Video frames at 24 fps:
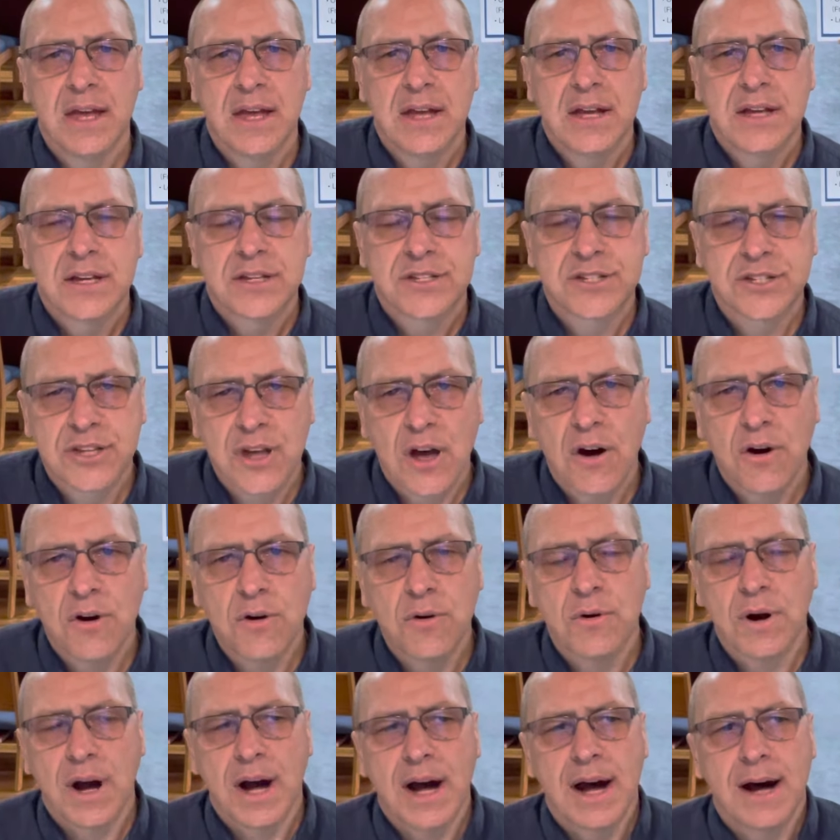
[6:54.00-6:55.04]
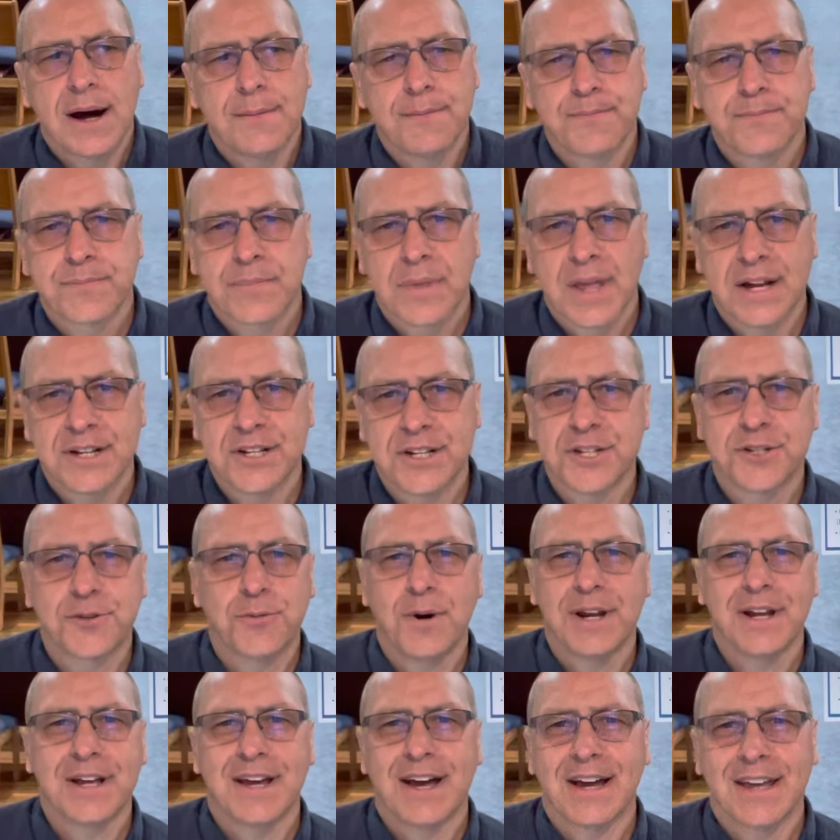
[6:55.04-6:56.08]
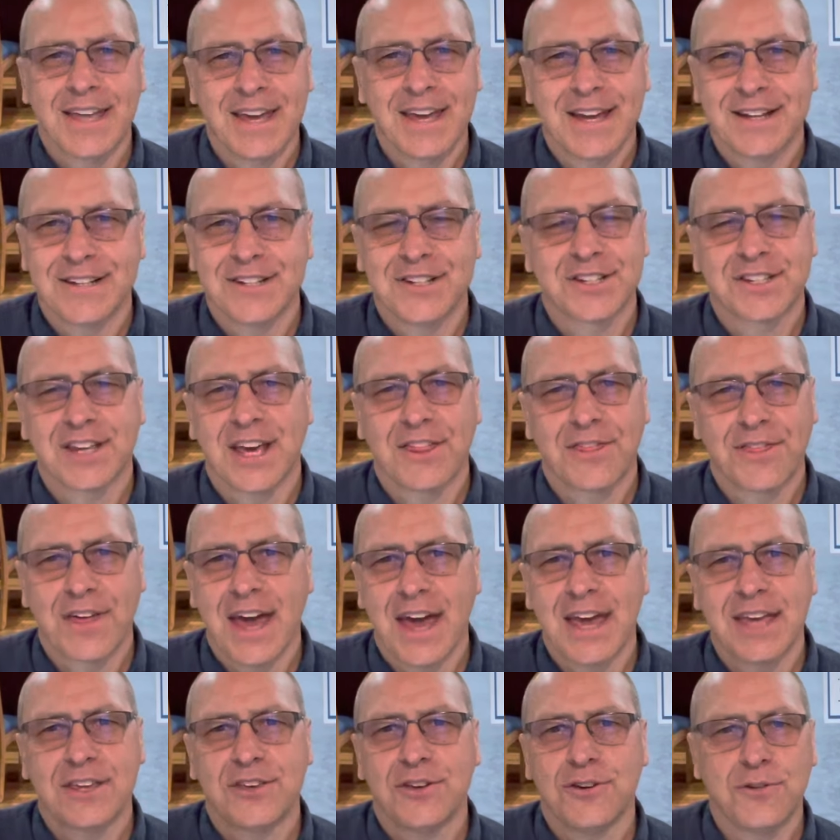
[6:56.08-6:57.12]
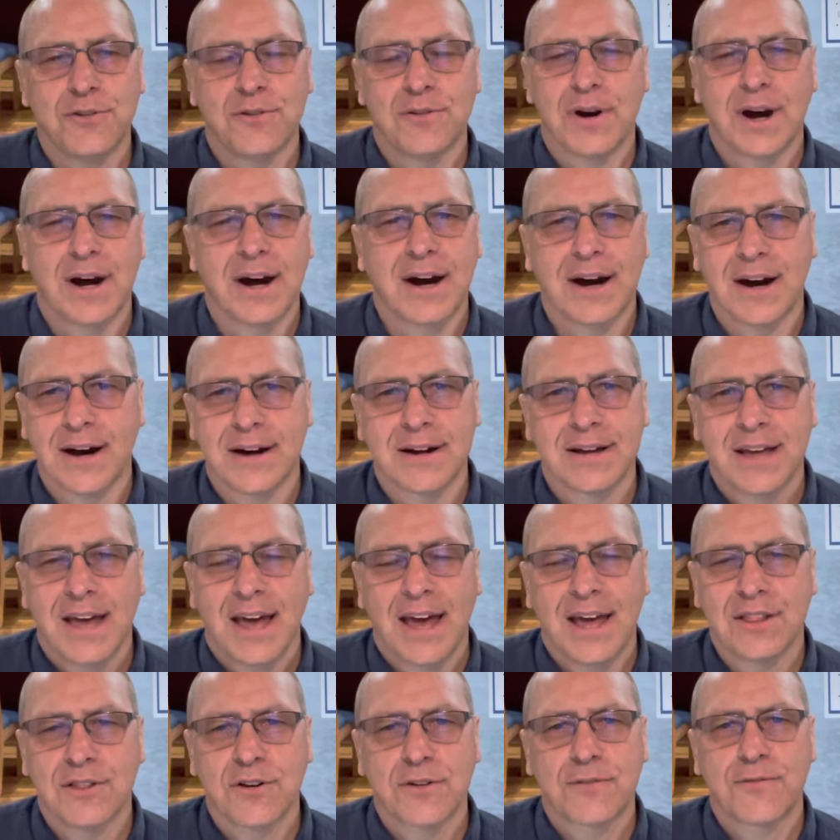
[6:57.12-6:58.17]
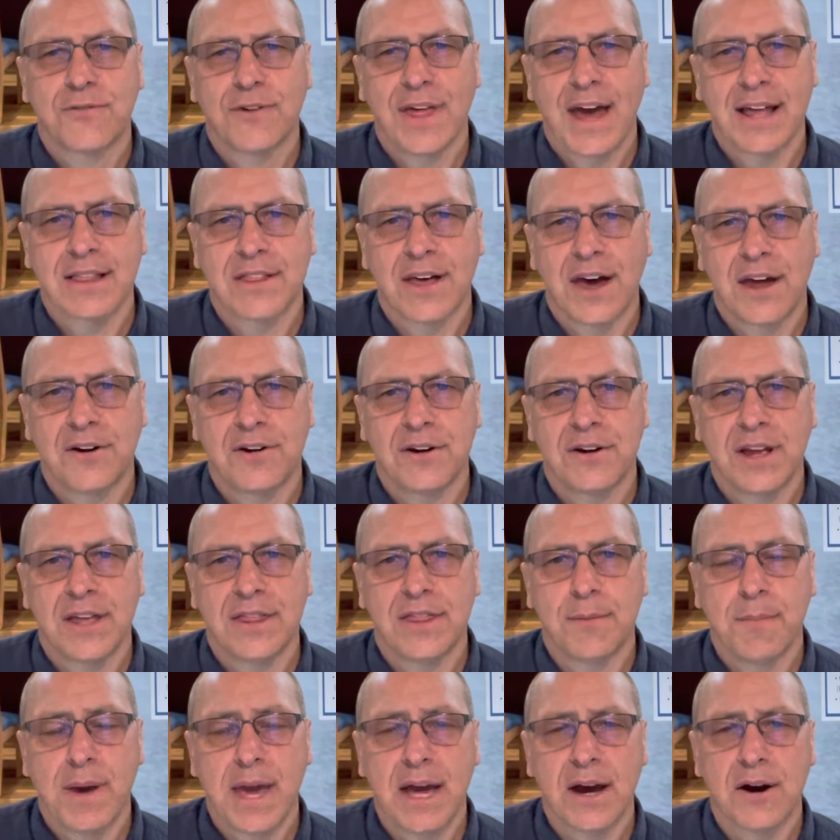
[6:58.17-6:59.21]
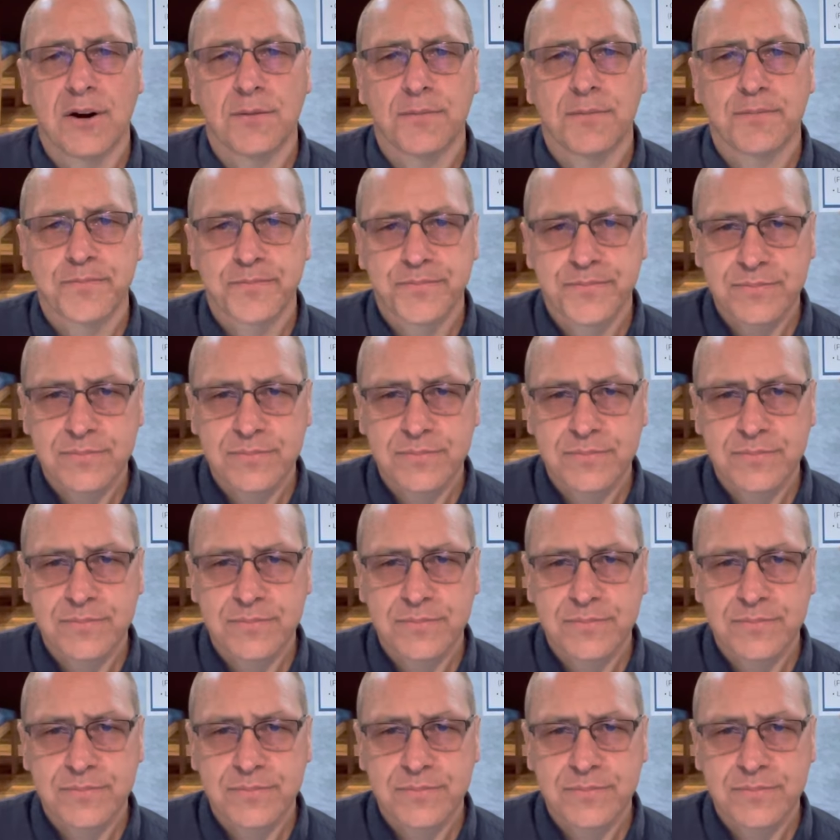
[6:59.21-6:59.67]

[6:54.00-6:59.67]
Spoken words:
So I just want to, again, just say thank you and look for that letter in the mail.